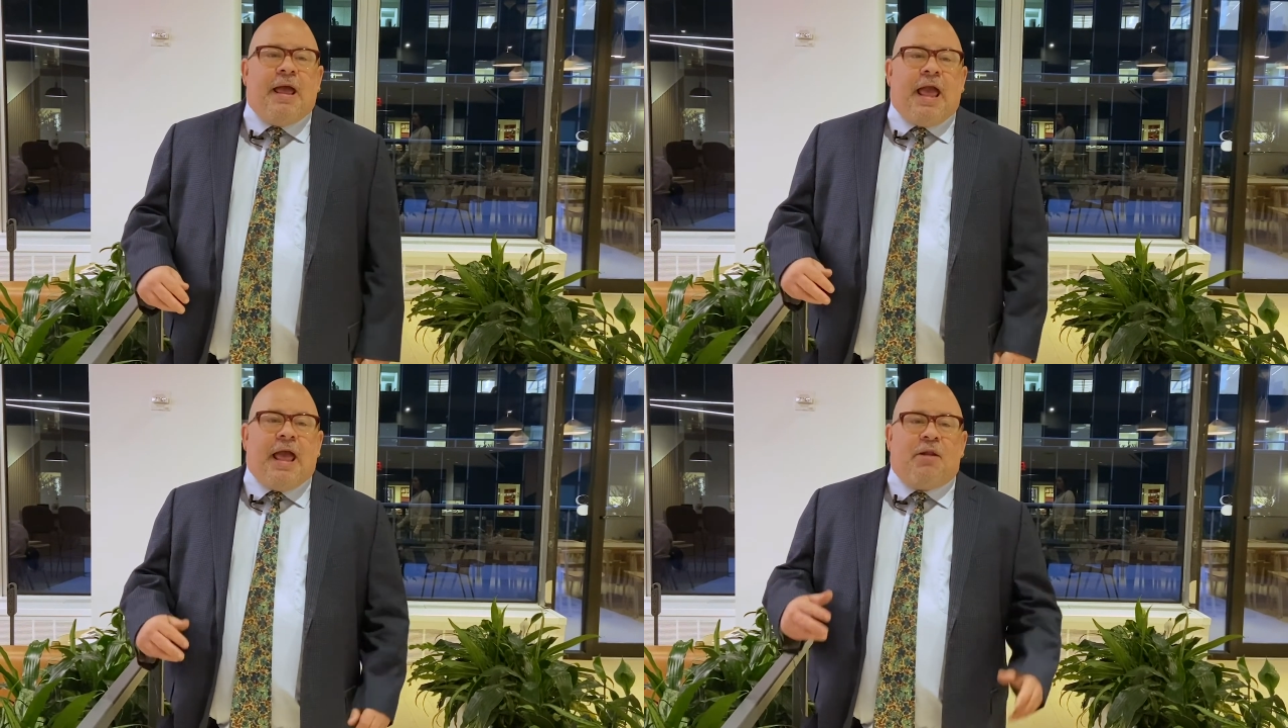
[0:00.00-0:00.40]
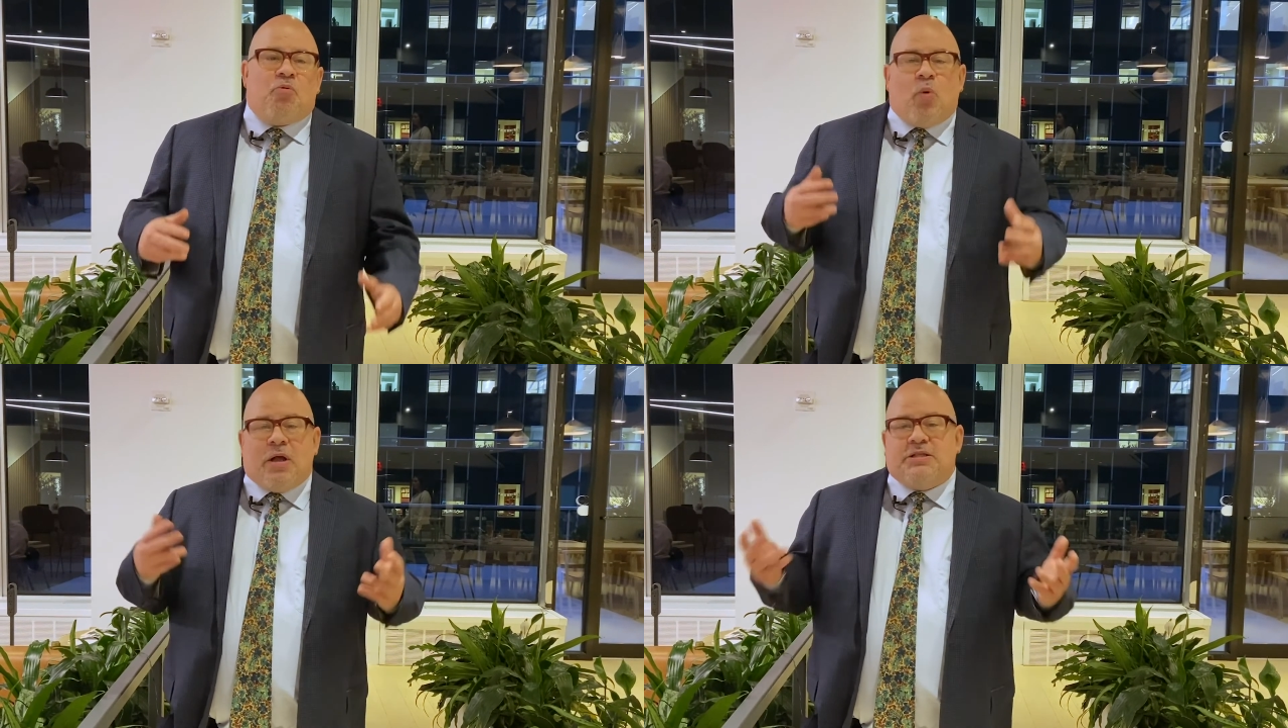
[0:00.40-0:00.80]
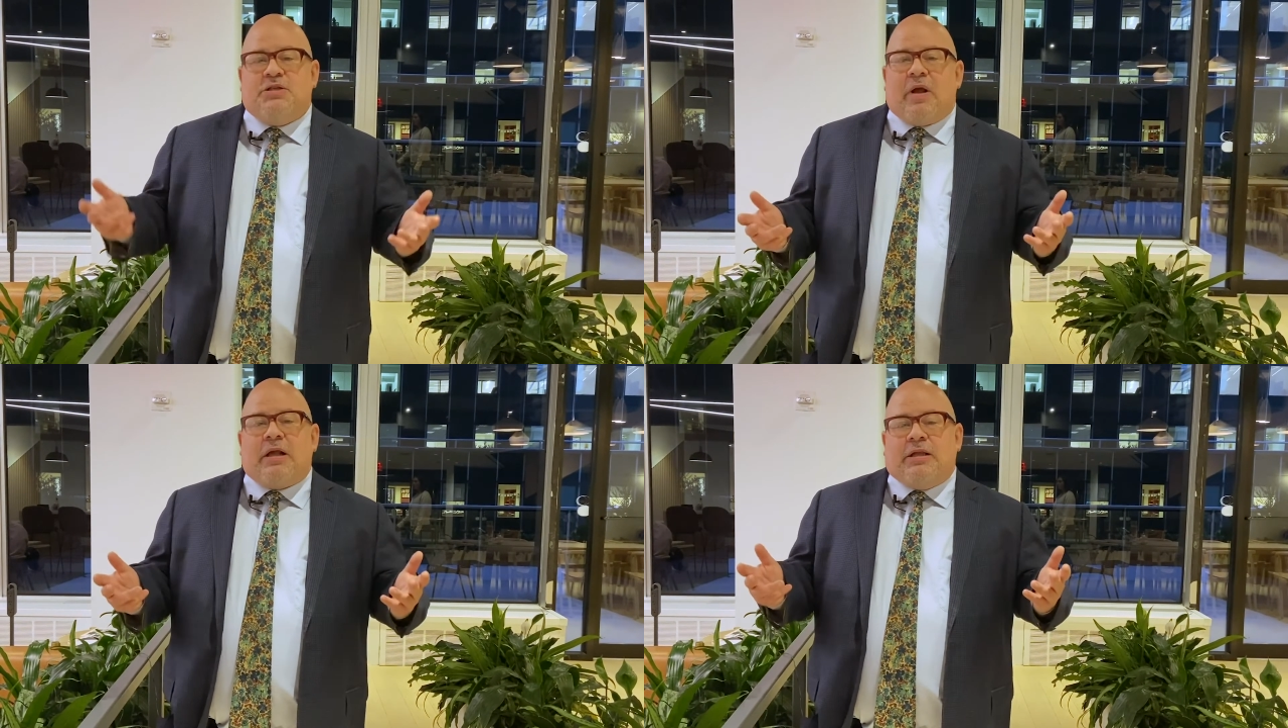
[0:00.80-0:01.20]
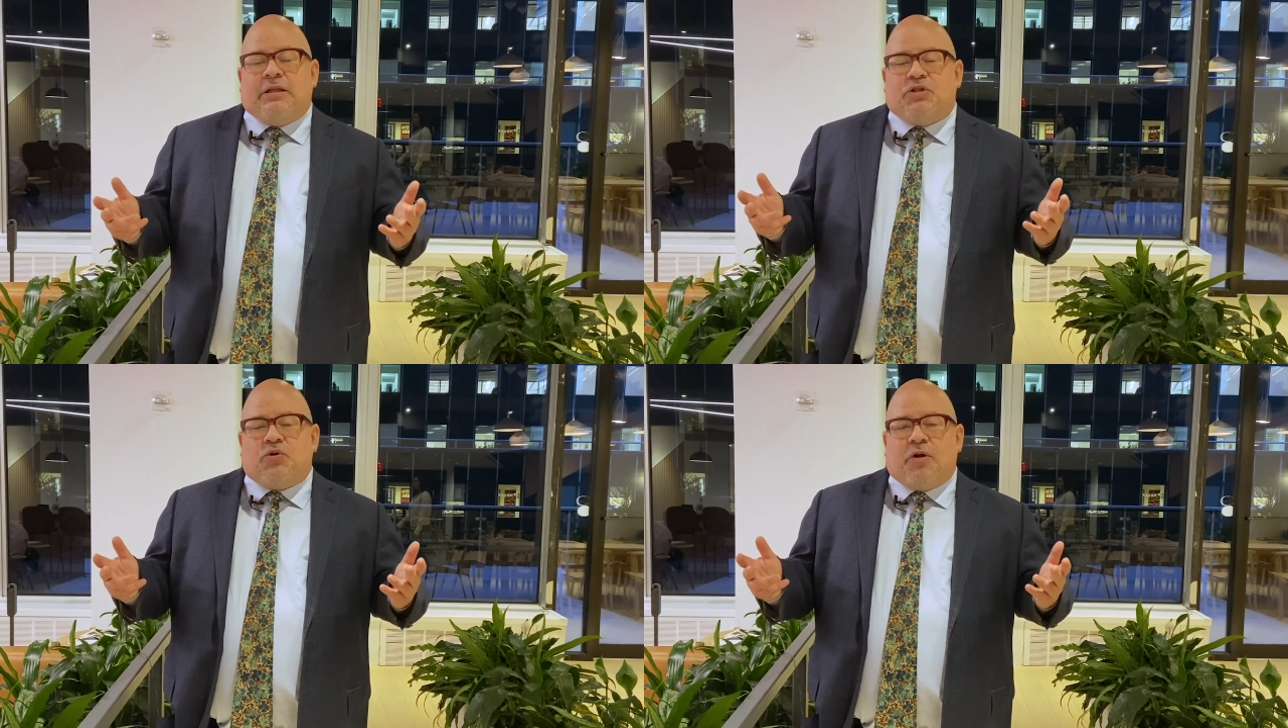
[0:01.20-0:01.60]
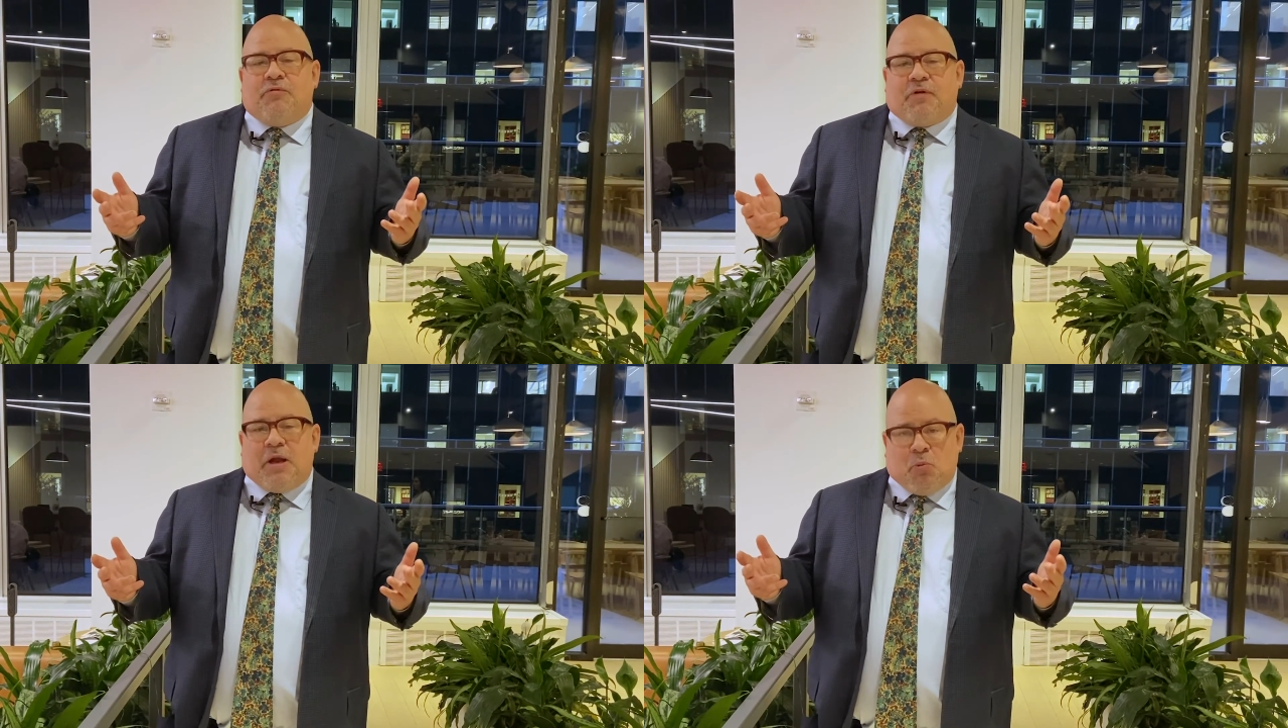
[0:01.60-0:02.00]
And once the
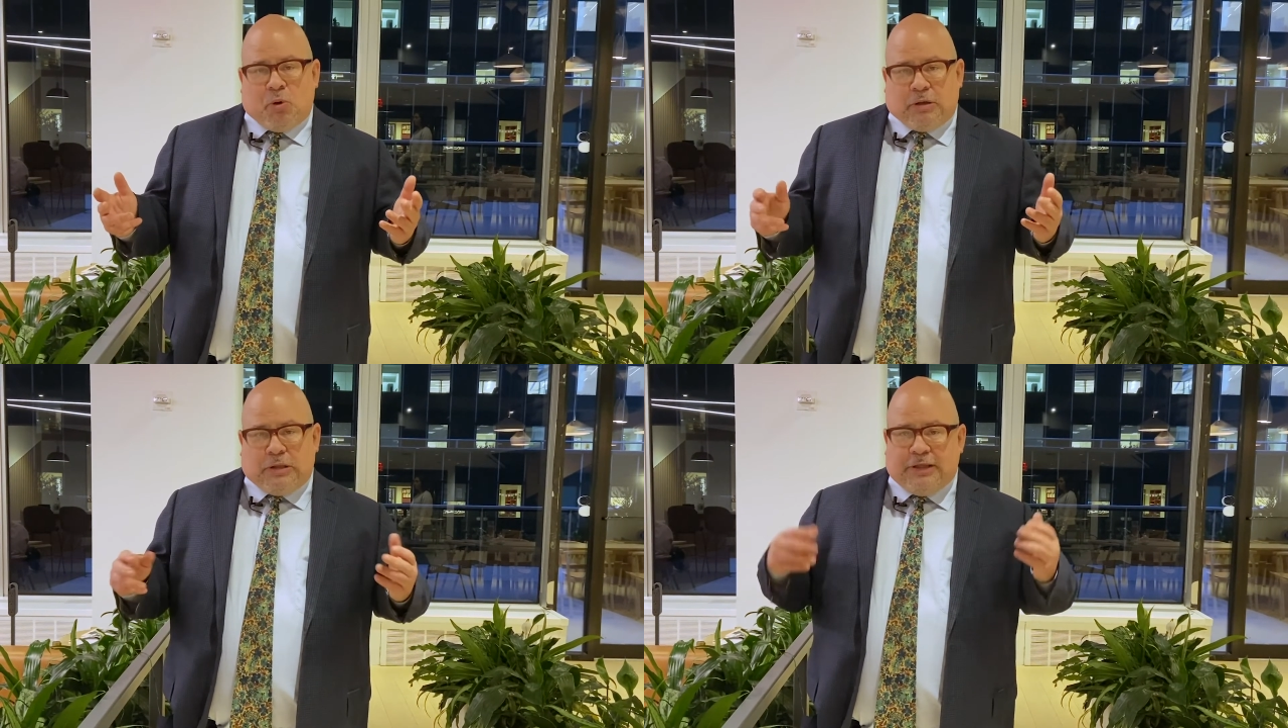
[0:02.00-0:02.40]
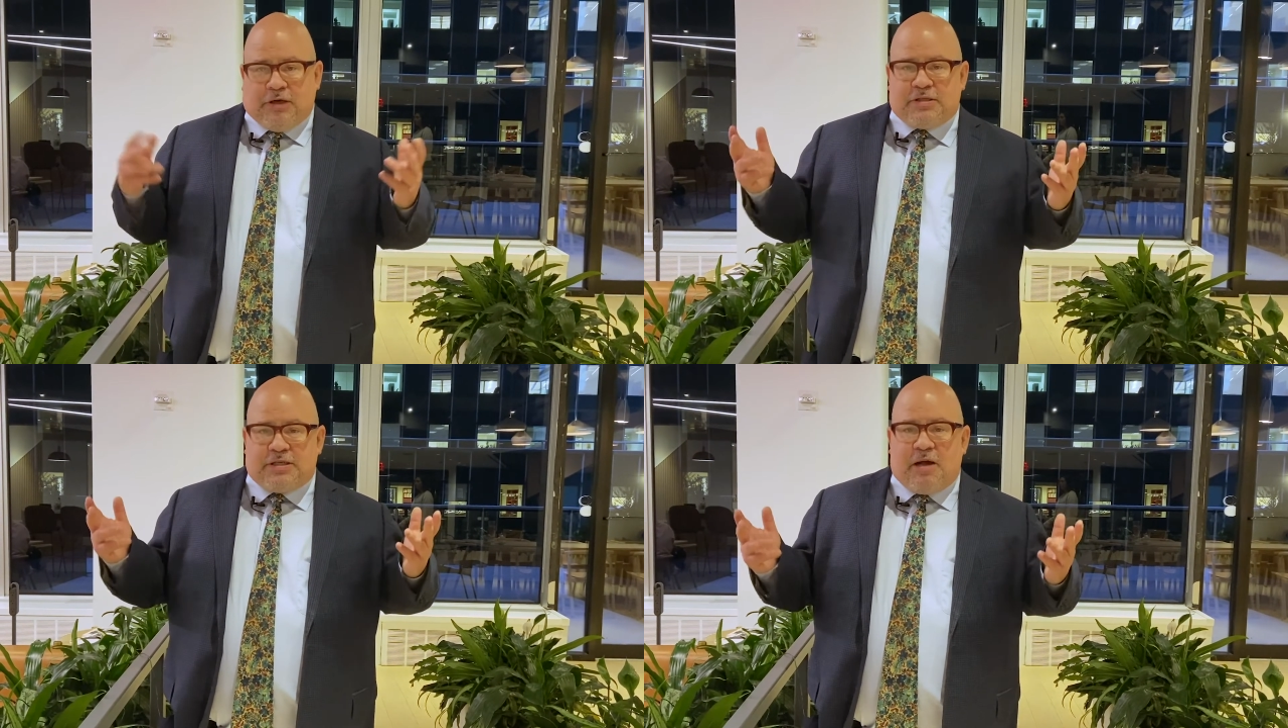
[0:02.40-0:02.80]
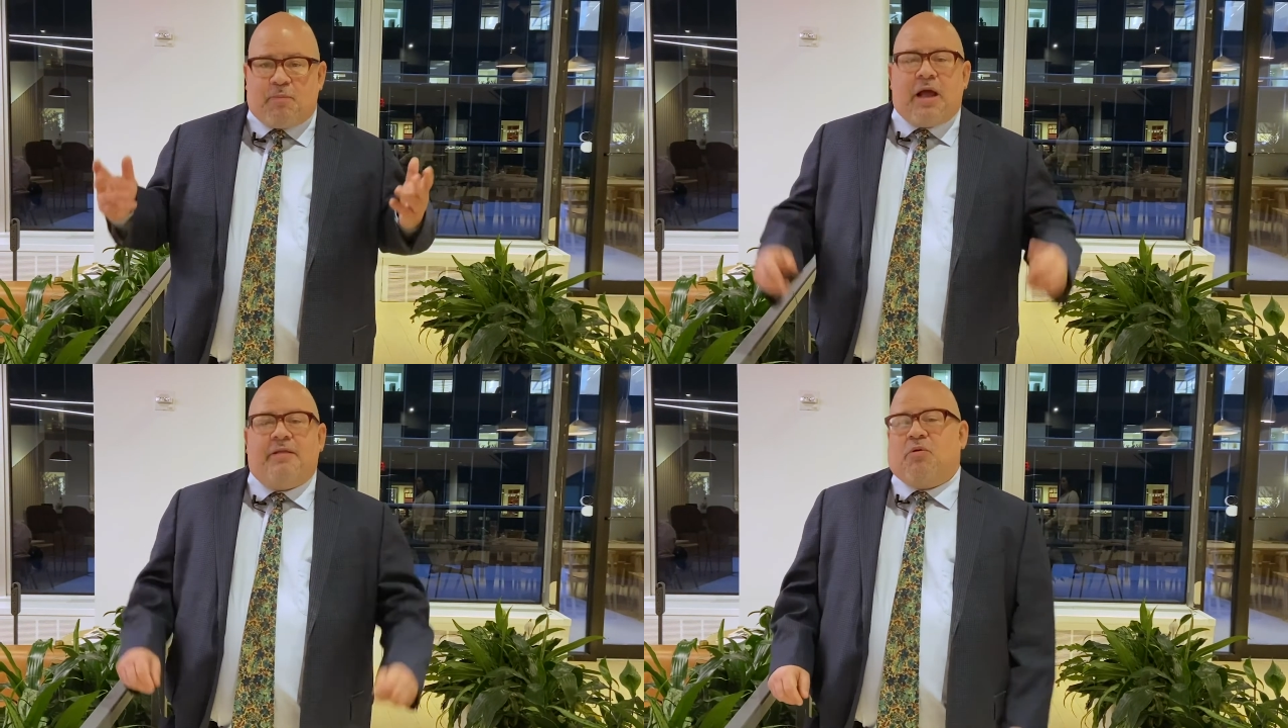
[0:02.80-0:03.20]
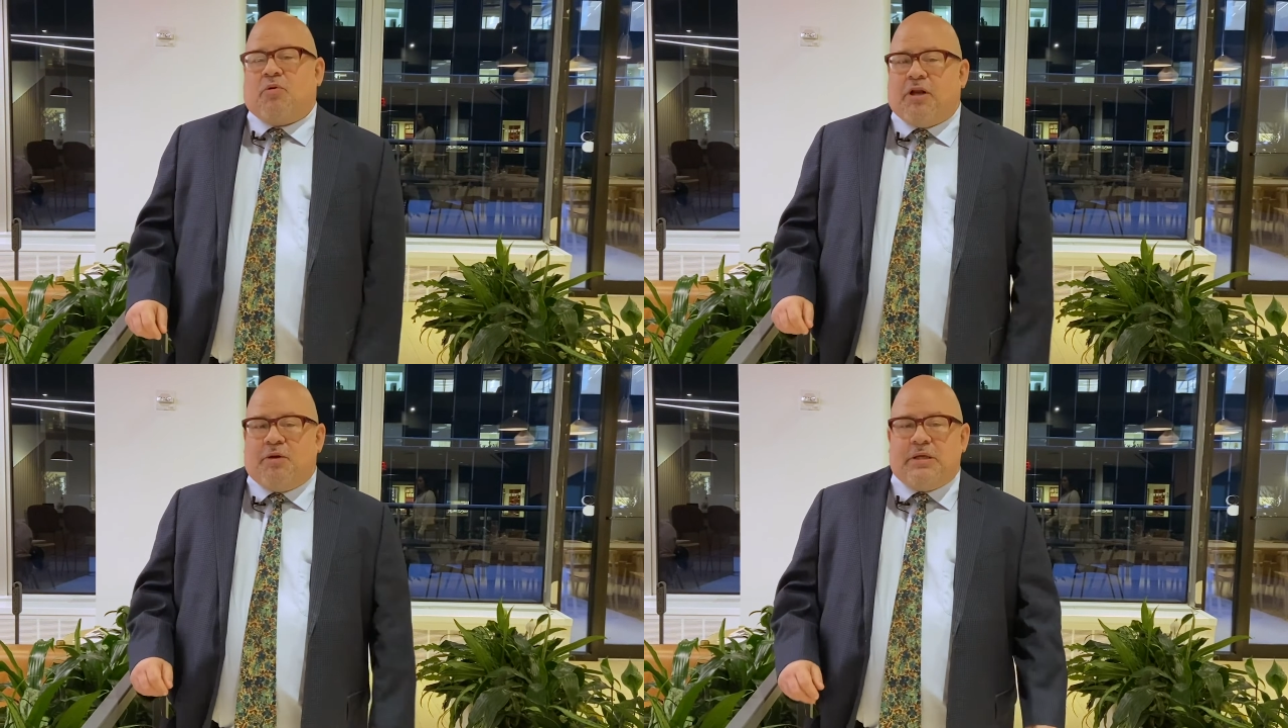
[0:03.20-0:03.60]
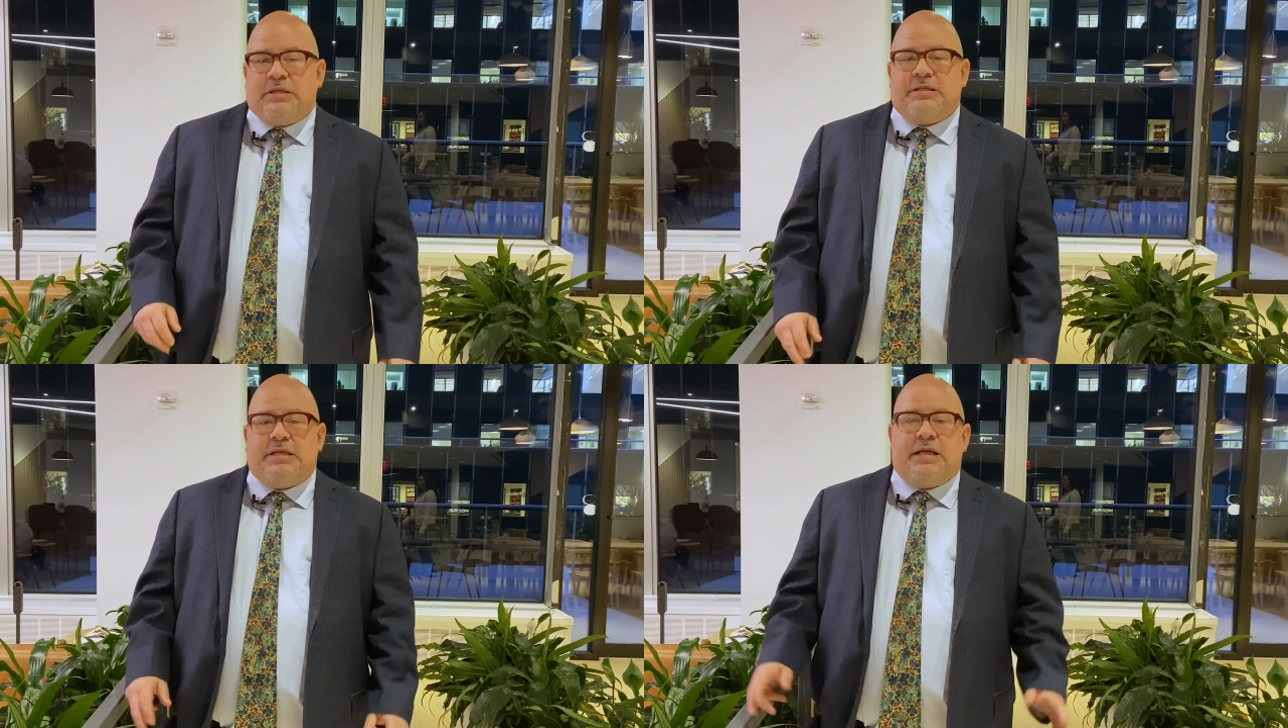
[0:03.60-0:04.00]
regulatory framework clears up, I think we're going to
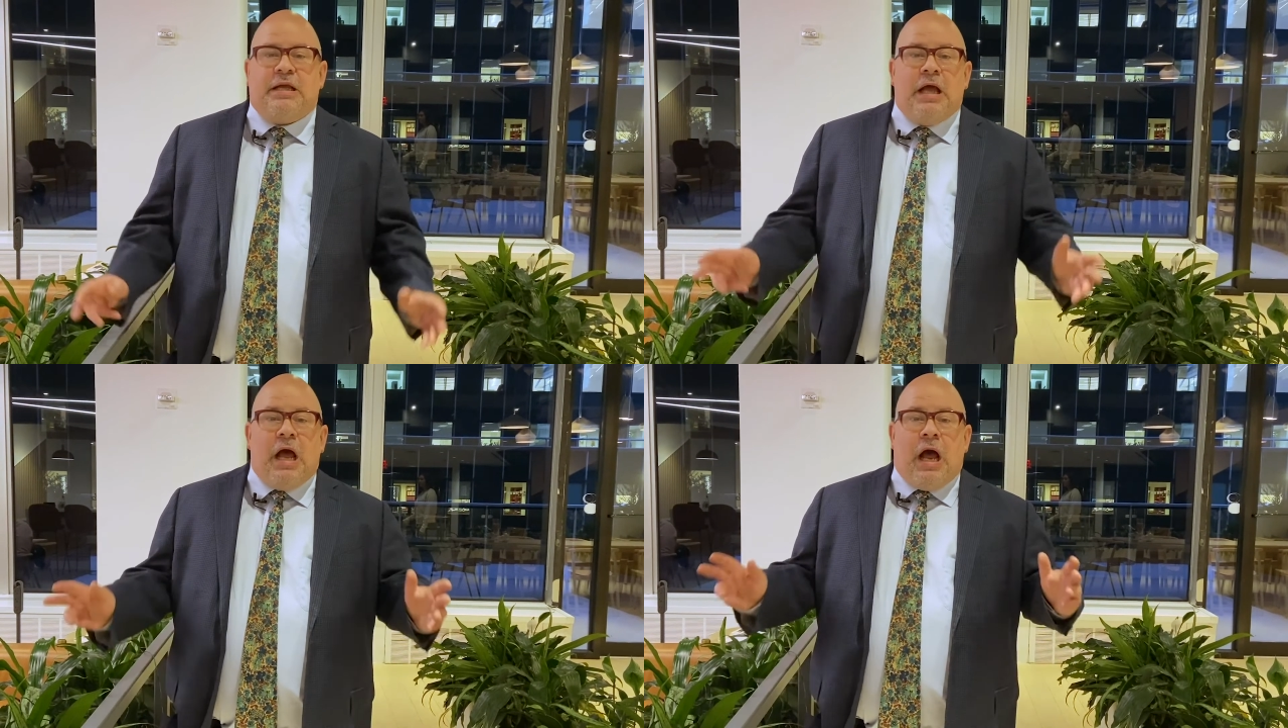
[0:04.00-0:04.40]
be seeing